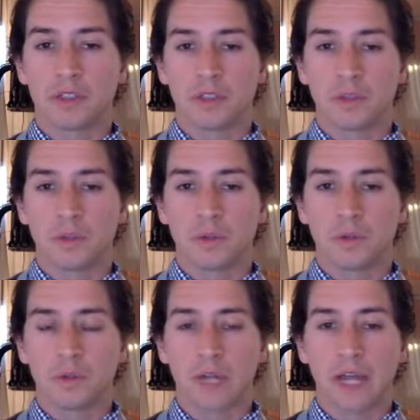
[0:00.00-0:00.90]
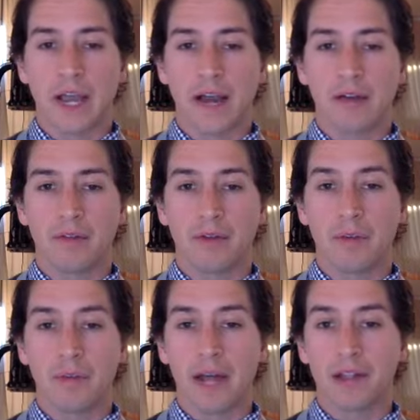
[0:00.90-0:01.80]
to have a
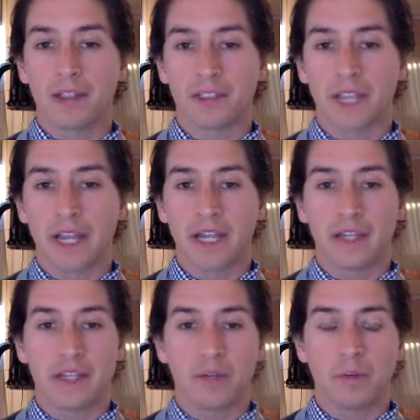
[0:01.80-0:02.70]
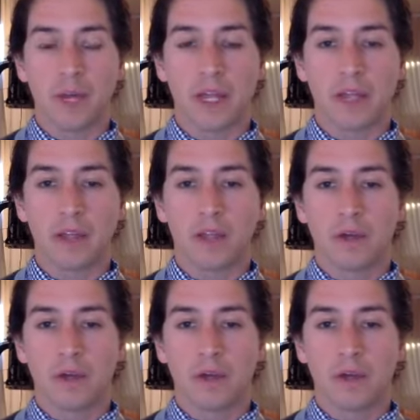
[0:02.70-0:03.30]
balanced diet in a way